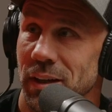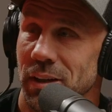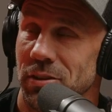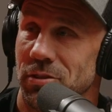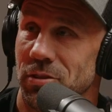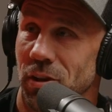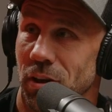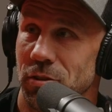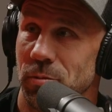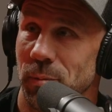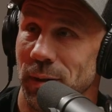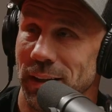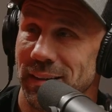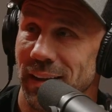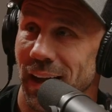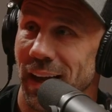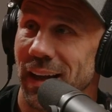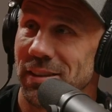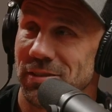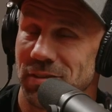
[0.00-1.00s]
Judgment
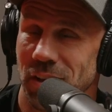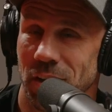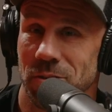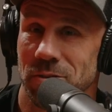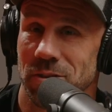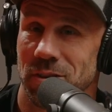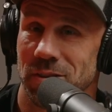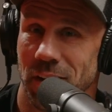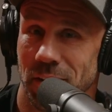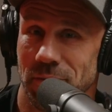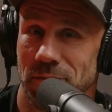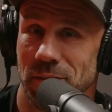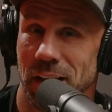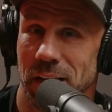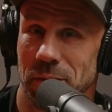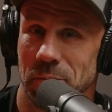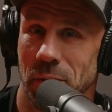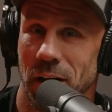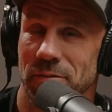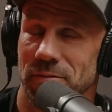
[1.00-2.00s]
Day zone, because I feel
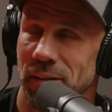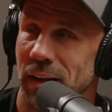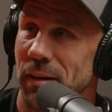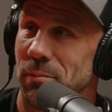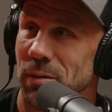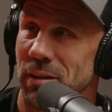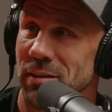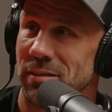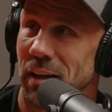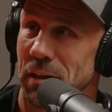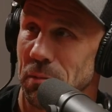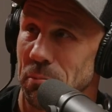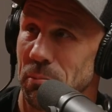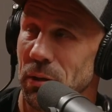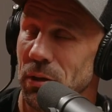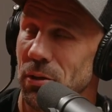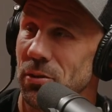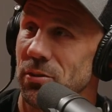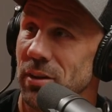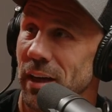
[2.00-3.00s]
like my family is like
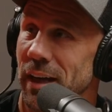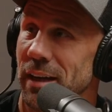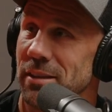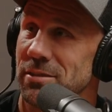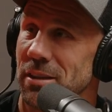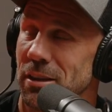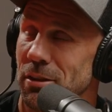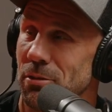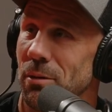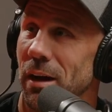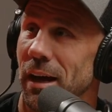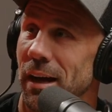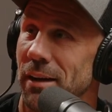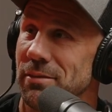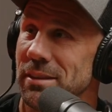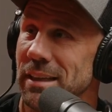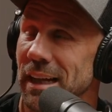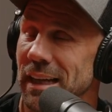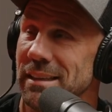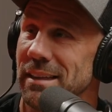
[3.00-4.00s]
built to actually
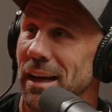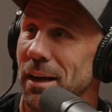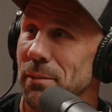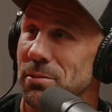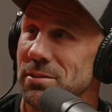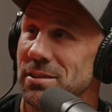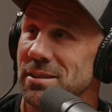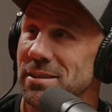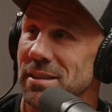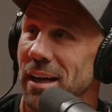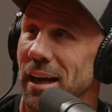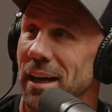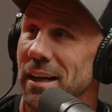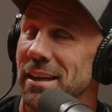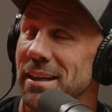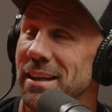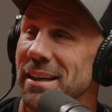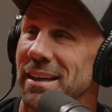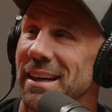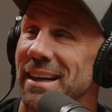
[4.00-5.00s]
thrive in that type of
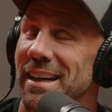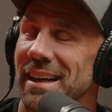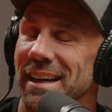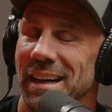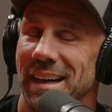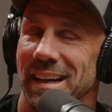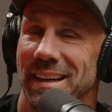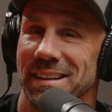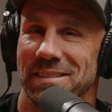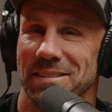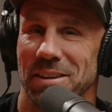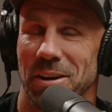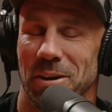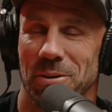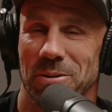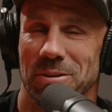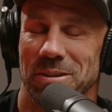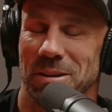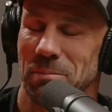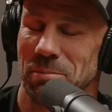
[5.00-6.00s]
society. And
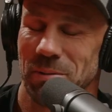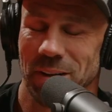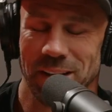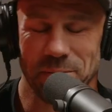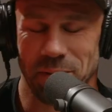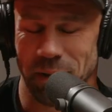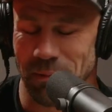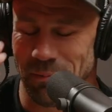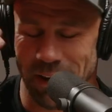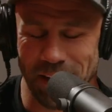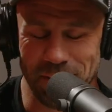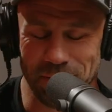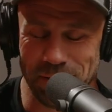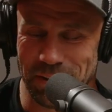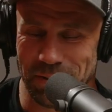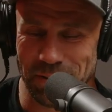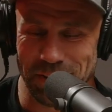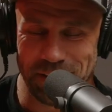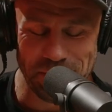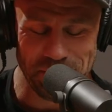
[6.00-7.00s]
so my mind
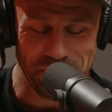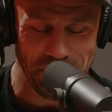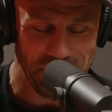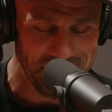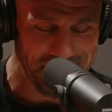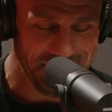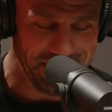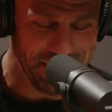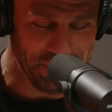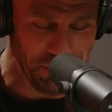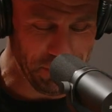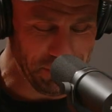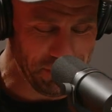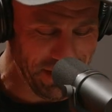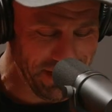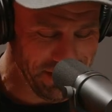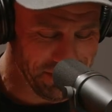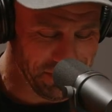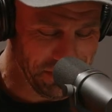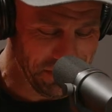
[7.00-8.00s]
went to a completely different
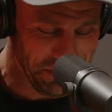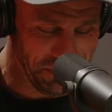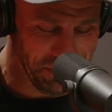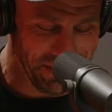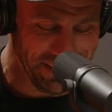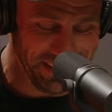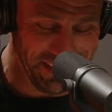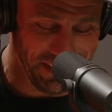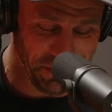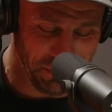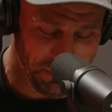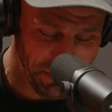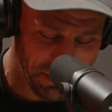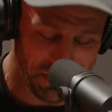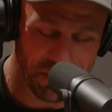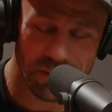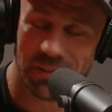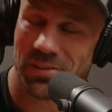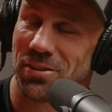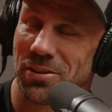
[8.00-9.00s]
place when you went there. But
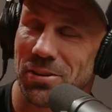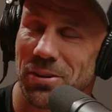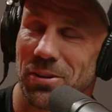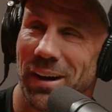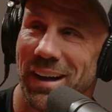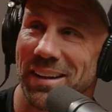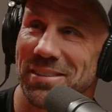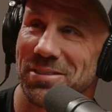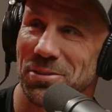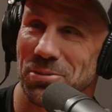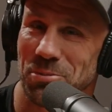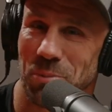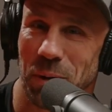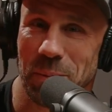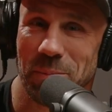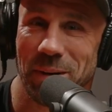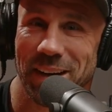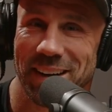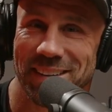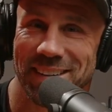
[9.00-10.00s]
your answer is way
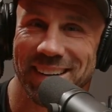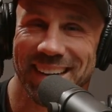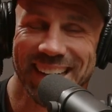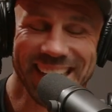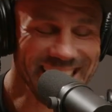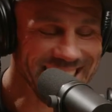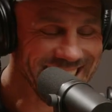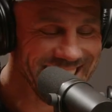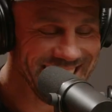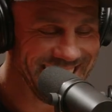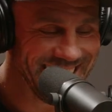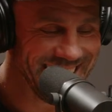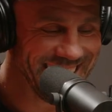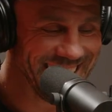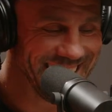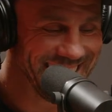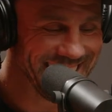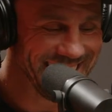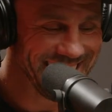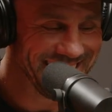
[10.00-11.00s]
better,
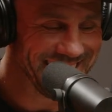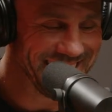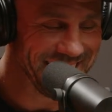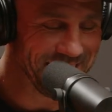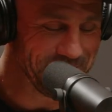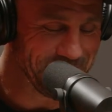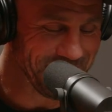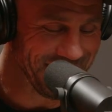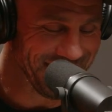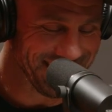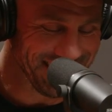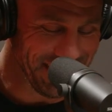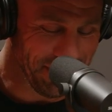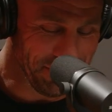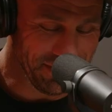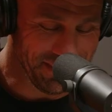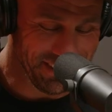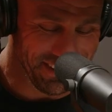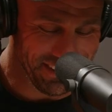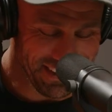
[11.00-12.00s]
at least for this
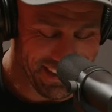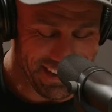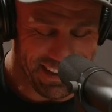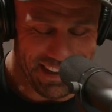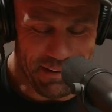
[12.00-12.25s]
episode.